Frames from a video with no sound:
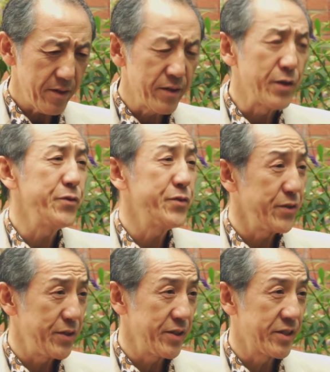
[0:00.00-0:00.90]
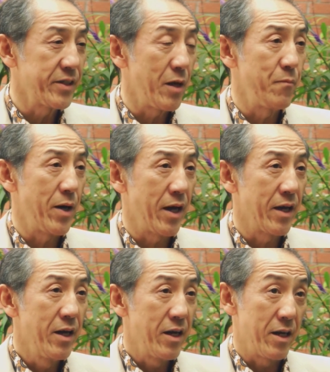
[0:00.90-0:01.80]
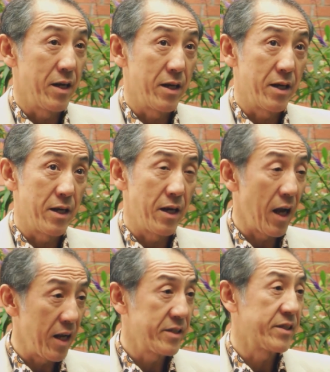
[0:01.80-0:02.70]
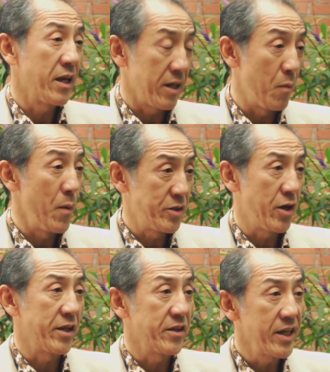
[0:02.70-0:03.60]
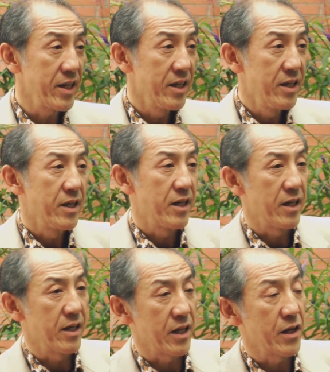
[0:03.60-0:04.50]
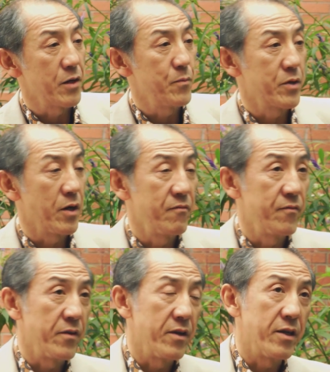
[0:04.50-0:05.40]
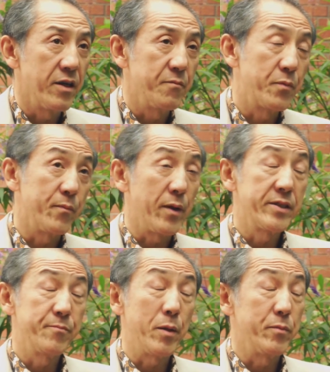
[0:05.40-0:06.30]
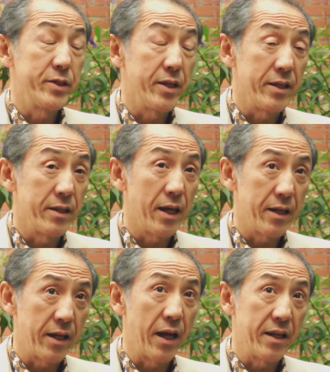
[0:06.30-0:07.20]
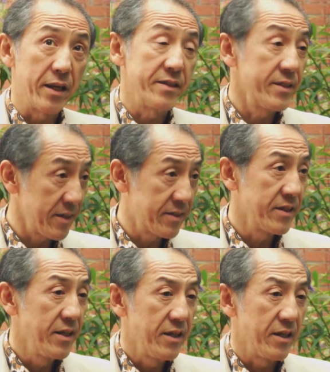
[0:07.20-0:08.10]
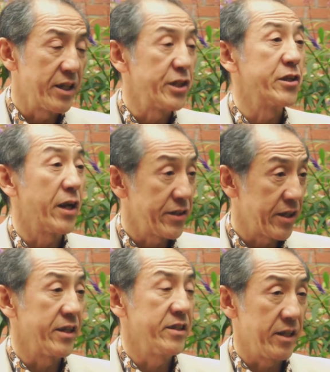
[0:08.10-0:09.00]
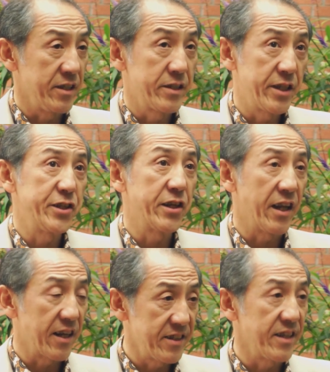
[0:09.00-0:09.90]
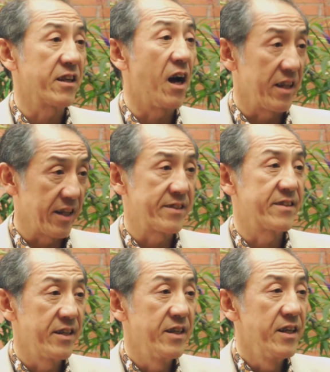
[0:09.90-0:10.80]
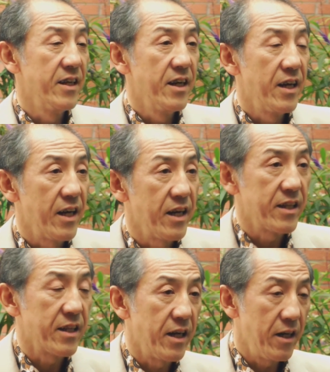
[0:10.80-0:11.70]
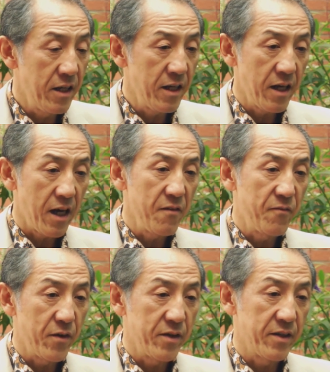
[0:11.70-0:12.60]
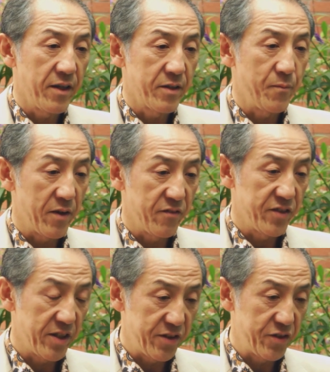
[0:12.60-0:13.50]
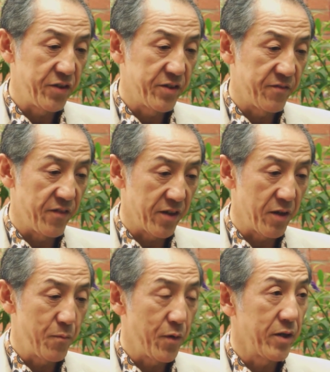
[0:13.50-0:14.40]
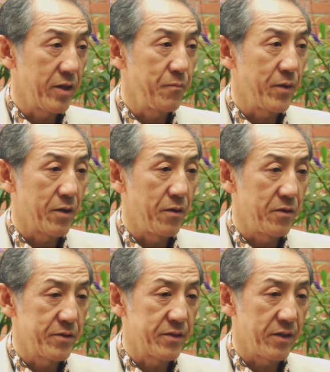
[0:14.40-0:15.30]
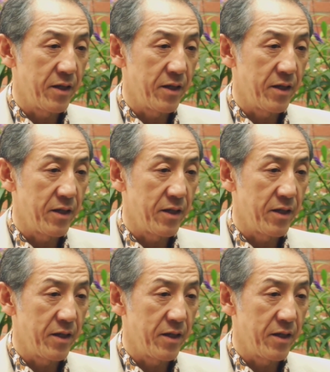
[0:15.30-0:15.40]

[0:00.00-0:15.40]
researches done by Alice Amaji Hadley in her book of published in 1986, Teaching Language in Context. And I found that personalization is very important because